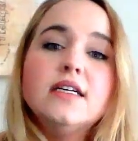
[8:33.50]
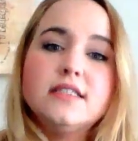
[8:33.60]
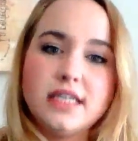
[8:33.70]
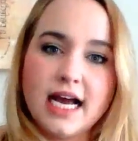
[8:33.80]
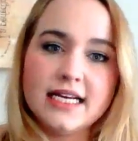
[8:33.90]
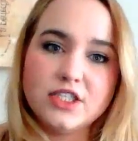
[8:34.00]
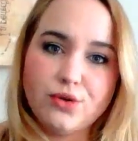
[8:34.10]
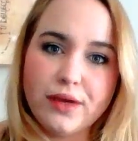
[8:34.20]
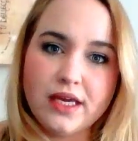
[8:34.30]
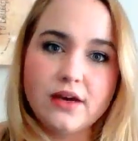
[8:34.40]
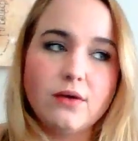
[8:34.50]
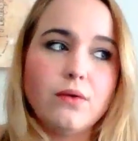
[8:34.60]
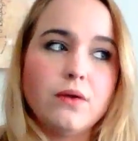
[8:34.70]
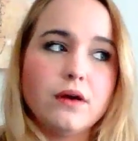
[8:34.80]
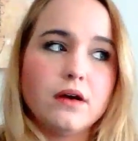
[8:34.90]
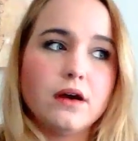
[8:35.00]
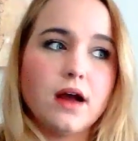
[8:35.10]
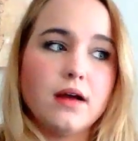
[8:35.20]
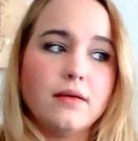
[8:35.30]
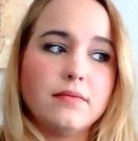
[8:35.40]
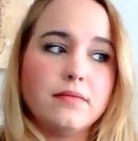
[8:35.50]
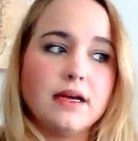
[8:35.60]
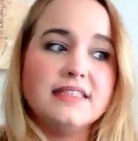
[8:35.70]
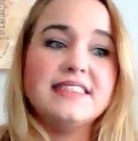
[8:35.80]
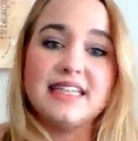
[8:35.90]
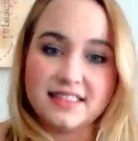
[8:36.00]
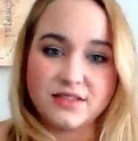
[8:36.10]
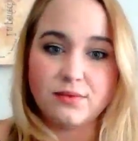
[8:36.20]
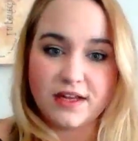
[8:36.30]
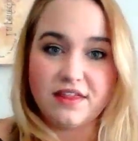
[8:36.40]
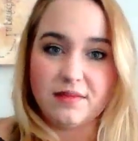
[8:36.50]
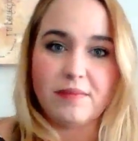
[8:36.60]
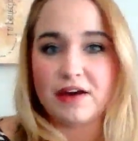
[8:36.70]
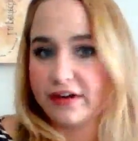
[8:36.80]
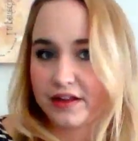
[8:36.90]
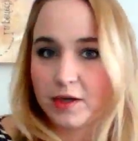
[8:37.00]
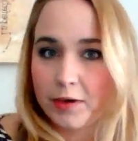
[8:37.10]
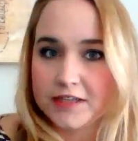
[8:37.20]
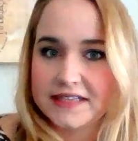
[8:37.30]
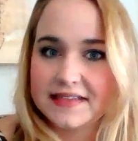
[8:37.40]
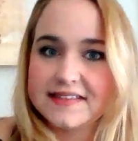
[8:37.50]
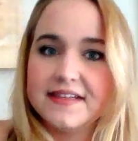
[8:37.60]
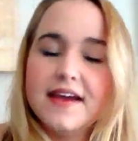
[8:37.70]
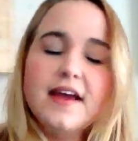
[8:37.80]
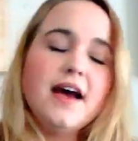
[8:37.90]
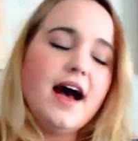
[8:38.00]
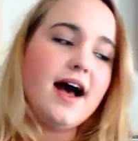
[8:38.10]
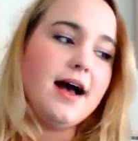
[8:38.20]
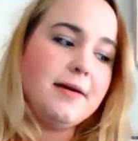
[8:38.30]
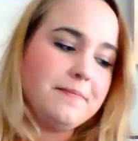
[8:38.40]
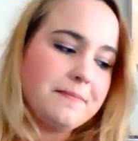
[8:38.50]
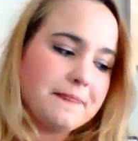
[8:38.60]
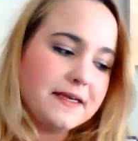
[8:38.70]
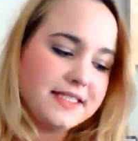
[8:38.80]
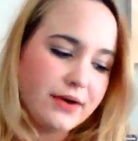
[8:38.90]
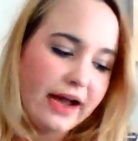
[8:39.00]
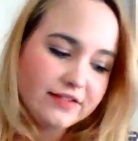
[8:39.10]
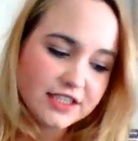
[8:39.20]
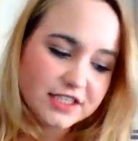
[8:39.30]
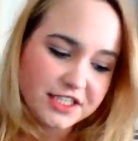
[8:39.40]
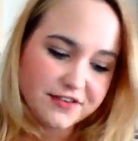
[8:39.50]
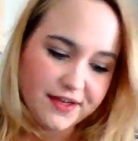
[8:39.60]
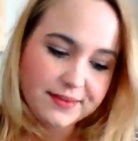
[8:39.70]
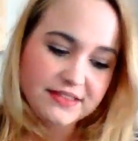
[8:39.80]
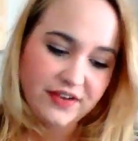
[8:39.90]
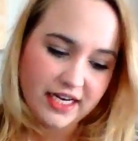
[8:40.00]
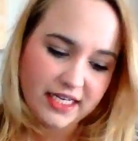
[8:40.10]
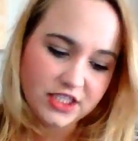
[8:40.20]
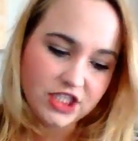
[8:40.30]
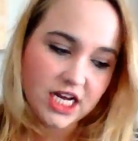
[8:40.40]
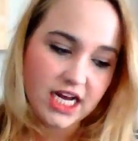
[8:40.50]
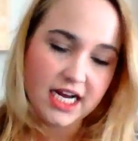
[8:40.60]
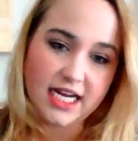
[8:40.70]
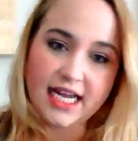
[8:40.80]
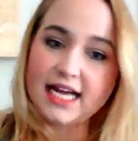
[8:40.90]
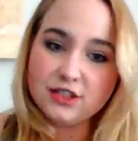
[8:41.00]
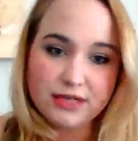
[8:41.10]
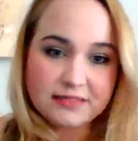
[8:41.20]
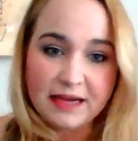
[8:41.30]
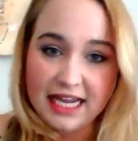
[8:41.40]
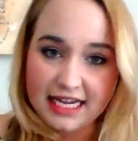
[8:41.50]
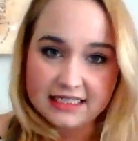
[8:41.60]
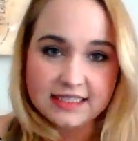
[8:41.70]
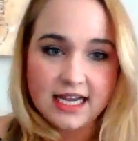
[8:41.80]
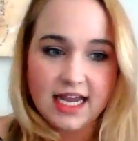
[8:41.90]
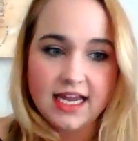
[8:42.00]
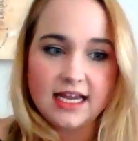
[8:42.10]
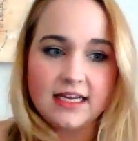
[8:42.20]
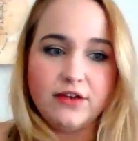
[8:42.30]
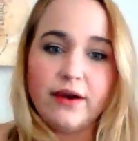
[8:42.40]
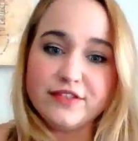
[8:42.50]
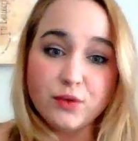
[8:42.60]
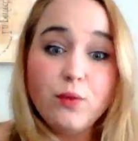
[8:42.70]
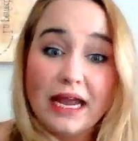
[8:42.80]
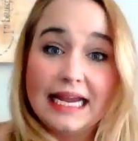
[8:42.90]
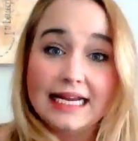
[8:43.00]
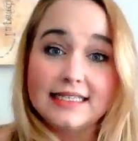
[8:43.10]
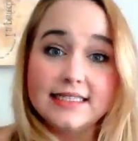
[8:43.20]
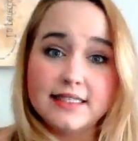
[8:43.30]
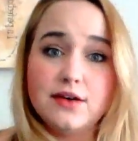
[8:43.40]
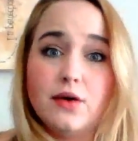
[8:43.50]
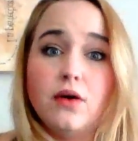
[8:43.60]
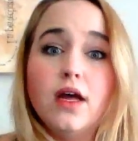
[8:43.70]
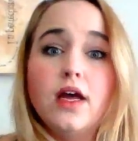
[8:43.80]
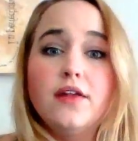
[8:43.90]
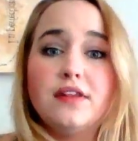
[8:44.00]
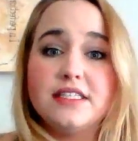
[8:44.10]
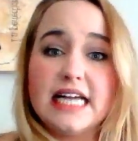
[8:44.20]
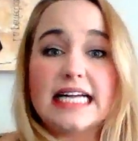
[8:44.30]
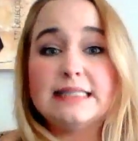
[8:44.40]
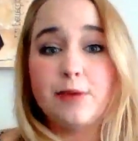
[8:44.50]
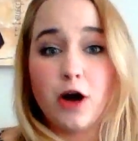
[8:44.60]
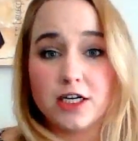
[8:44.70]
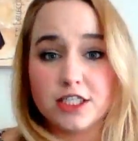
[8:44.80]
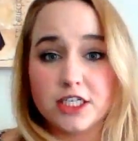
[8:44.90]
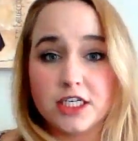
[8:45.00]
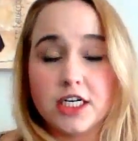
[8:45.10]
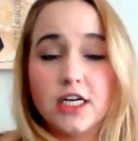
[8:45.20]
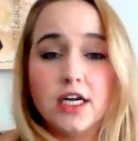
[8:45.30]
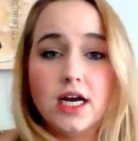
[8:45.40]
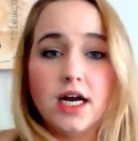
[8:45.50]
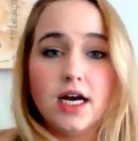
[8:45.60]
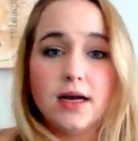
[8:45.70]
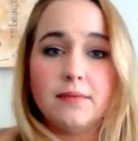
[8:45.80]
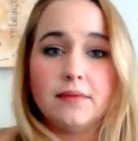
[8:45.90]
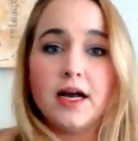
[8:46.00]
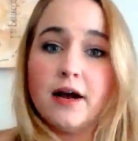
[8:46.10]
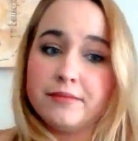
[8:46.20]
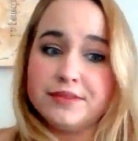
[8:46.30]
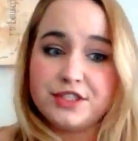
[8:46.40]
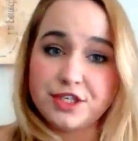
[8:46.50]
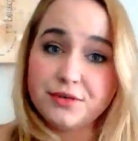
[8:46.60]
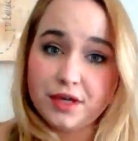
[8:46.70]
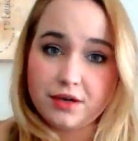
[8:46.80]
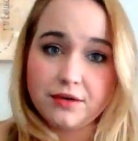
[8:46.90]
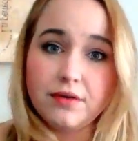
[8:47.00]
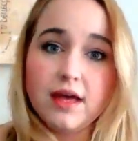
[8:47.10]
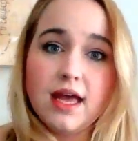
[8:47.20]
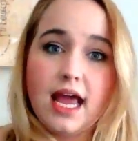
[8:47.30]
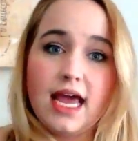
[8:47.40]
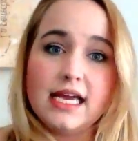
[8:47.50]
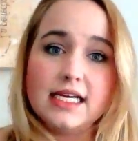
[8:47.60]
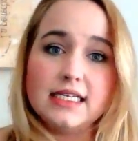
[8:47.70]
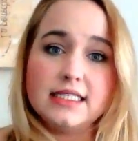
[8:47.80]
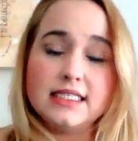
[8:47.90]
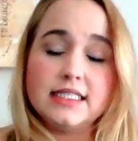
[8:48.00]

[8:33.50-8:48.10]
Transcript: to kind of tweak or assist with bettering their process. So after the survey was finished, I had to raise my hand, and you have to wait until the test proctor comes to you and